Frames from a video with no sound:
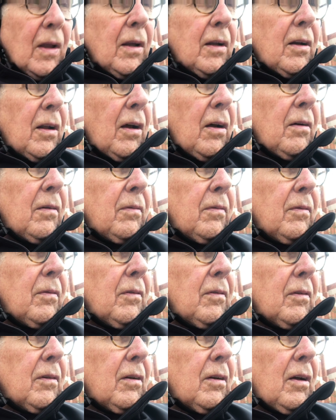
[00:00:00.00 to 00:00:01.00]
no,
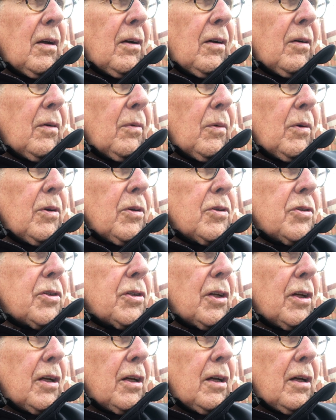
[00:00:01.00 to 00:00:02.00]
it
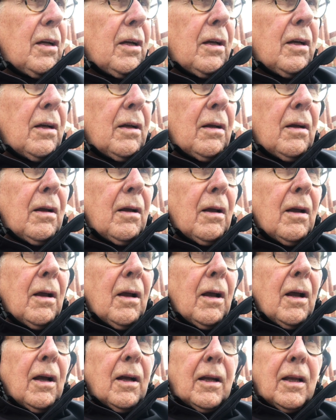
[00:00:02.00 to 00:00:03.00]
was. I
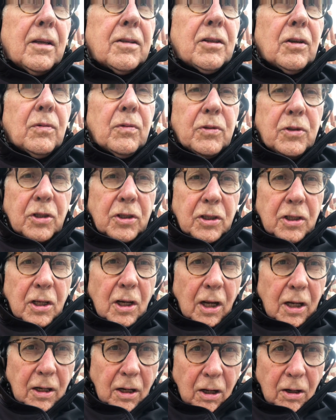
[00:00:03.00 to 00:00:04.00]
guess it was just
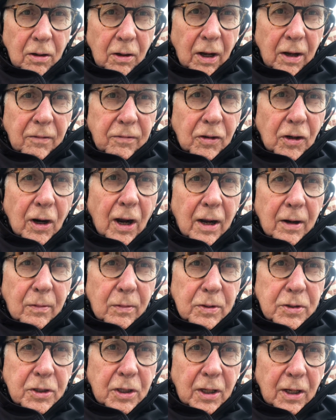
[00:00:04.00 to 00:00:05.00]
not long after I
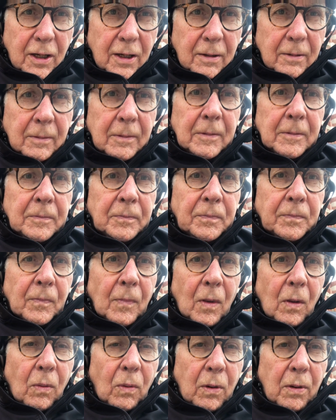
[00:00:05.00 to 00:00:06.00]
was there.
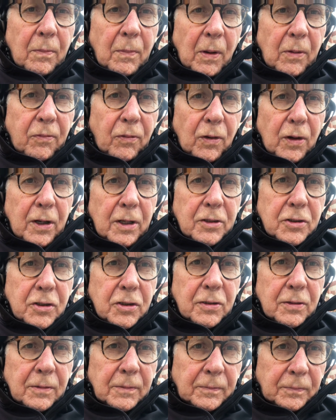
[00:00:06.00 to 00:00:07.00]
One of my friends,